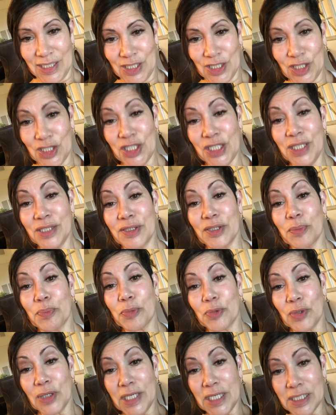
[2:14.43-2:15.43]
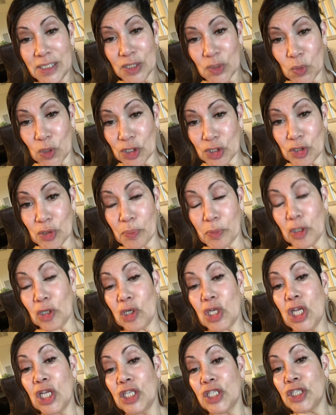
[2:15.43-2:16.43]
She is a praise worshiper.
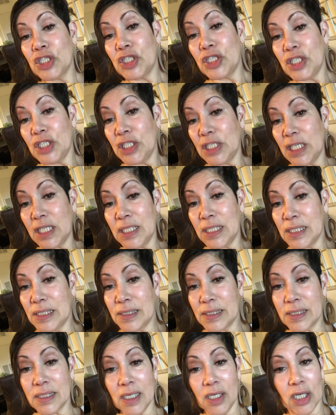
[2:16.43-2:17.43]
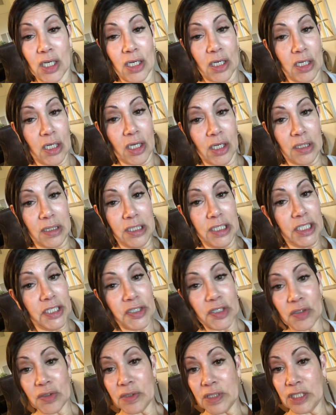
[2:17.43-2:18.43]
She is a, a
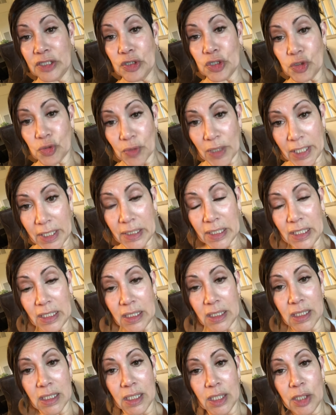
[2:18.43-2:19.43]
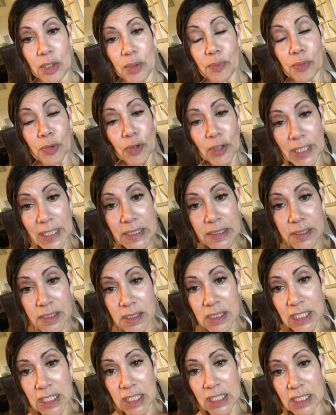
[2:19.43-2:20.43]
leader in training praise
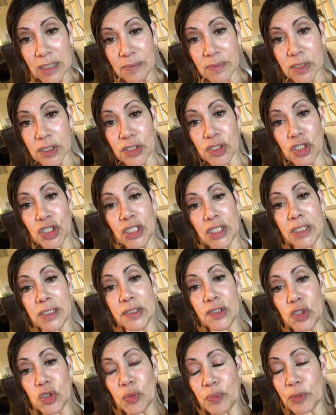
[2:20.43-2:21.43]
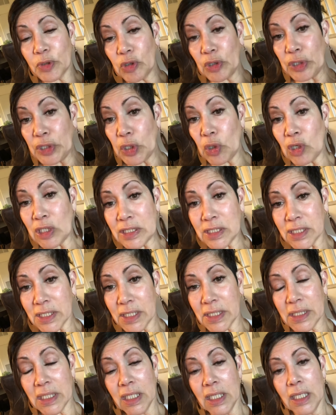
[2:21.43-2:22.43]
teams. She is super
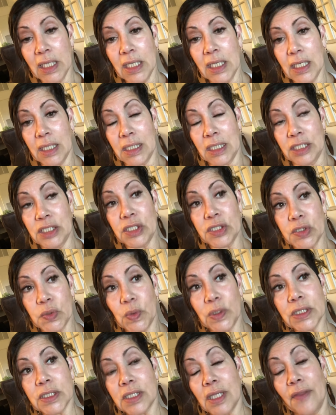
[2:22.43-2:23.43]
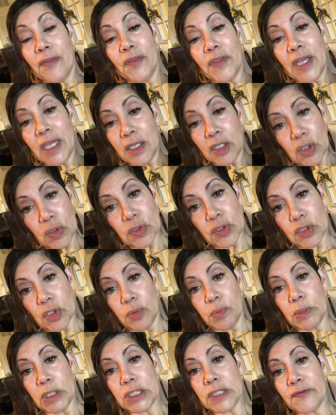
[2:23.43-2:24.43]
anointed. And I just want to say thank you
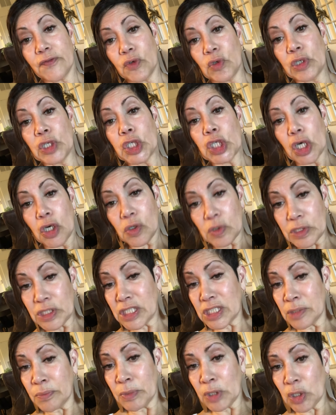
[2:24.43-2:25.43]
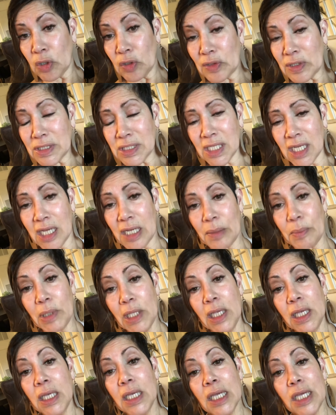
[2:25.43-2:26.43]
so much for encouraging me all the time.
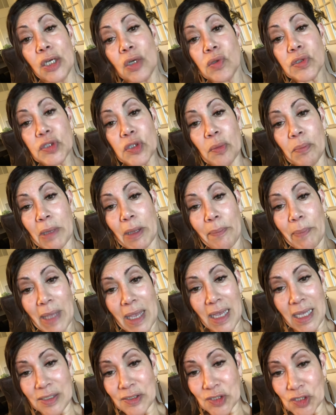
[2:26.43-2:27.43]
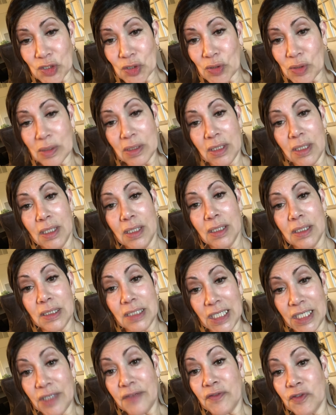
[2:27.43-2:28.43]
And also my pastor,
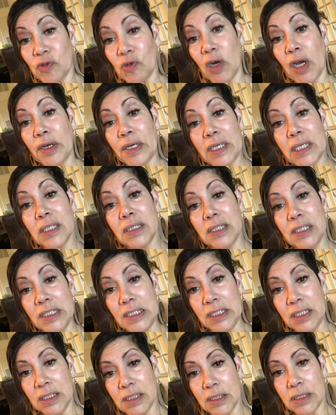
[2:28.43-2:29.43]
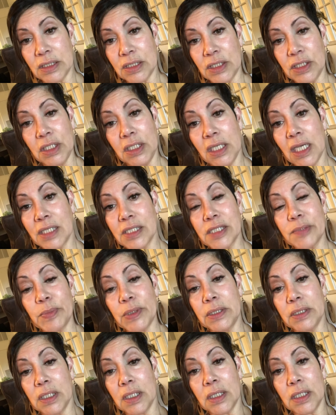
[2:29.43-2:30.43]
Lady Veronica Lee. She has
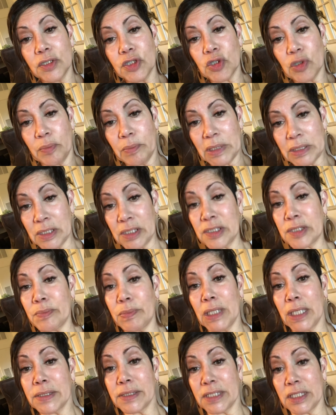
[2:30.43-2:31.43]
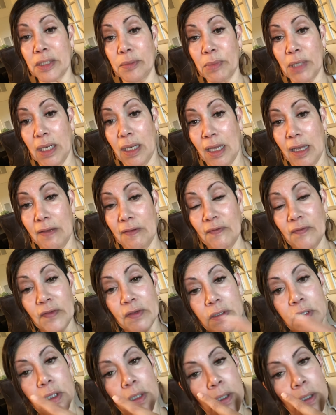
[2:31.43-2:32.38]
been a tremendous blessing in my life.